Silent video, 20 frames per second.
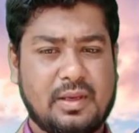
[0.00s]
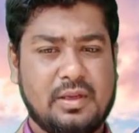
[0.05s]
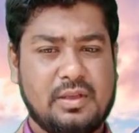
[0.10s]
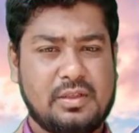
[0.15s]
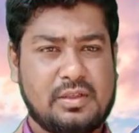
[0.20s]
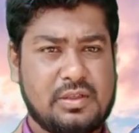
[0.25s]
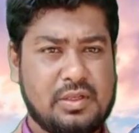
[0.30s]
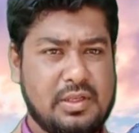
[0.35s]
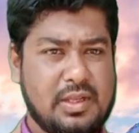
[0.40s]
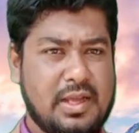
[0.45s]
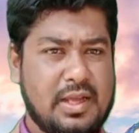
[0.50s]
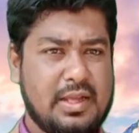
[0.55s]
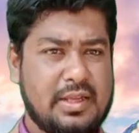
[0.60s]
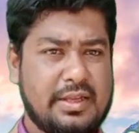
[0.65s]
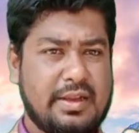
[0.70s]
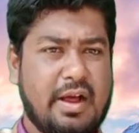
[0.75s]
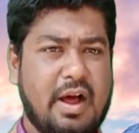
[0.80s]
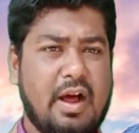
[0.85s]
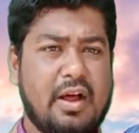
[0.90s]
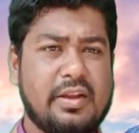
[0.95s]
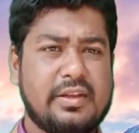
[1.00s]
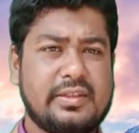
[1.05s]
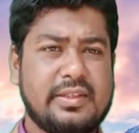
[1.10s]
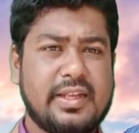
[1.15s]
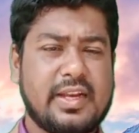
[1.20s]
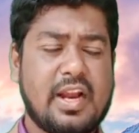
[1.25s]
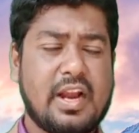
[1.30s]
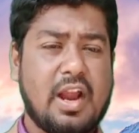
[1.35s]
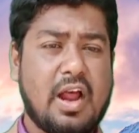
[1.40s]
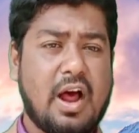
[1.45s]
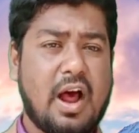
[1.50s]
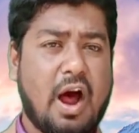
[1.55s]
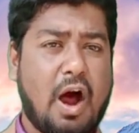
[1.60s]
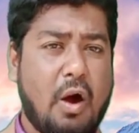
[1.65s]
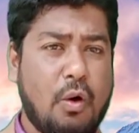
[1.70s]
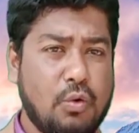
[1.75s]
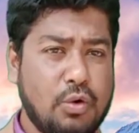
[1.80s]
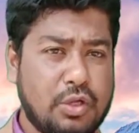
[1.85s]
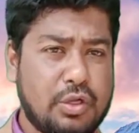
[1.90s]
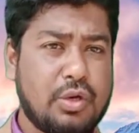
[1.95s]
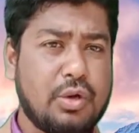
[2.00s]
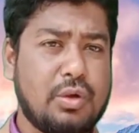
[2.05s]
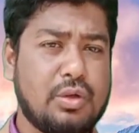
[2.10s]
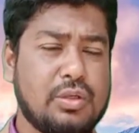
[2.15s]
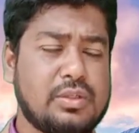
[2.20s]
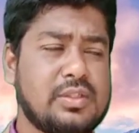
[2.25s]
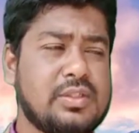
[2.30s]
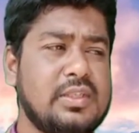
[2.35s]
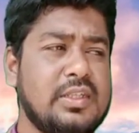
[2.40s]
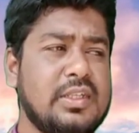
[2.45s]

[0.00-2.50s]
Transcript: So there are outgrowths